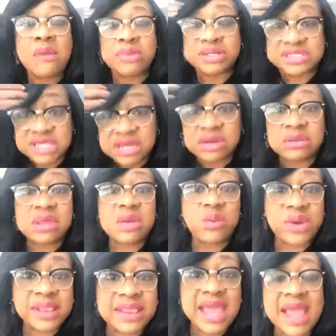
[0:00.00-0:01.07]
particularly
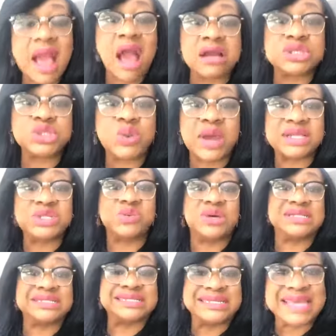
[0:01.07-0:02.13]
when they are trying to
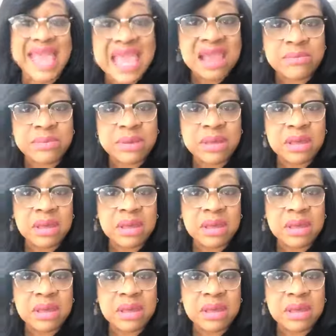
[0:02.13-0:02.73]
escape